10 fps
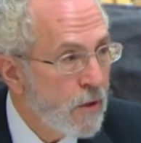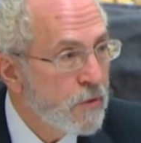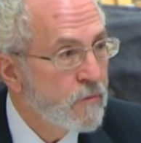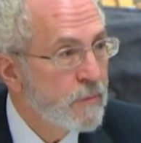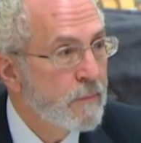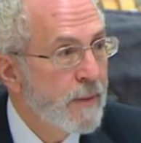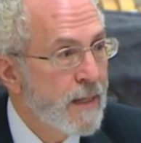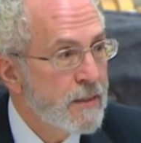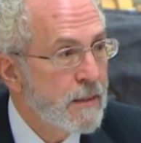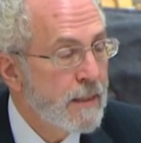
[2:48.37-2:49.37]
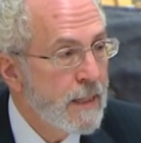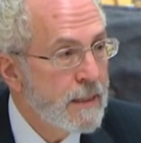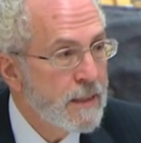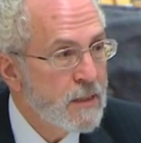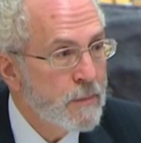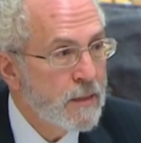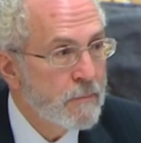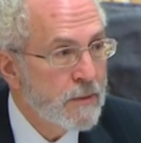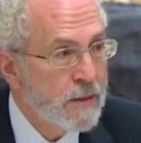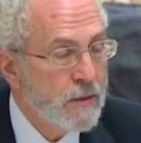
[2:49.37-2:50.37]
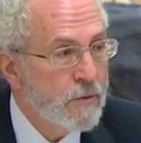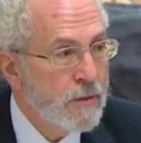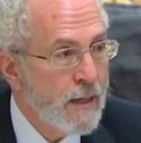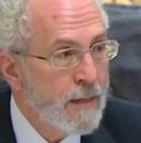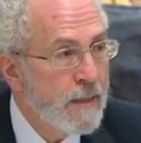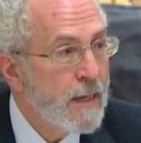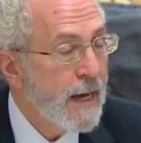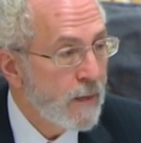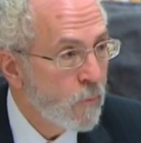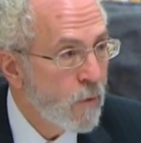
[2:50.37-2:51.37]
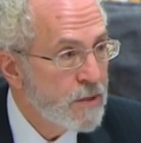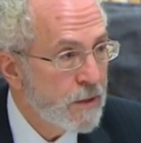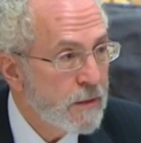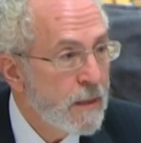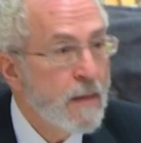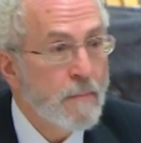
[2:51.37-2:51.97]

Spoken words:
ought to have been passed to the ATSB at a particular time and wasn't,